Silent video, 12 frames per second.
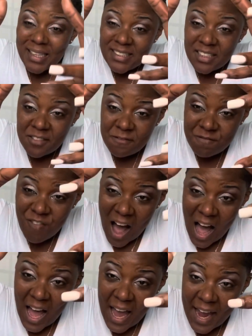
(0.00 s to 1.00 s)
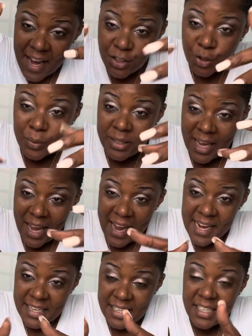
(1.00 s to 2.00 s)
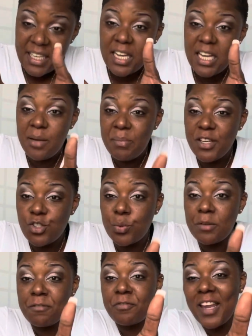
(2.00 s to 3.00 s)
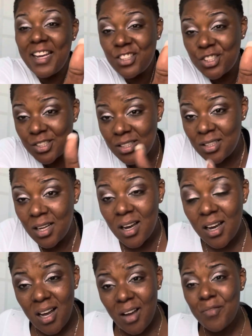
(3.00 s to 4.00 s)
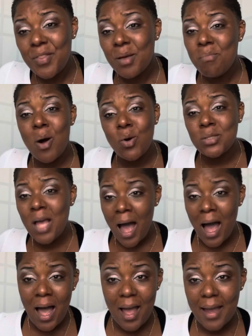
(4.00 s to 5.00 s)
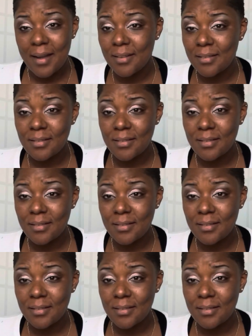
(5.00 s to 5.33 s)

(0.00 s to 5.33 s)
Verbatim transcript: a divine created image reflection of the Most High.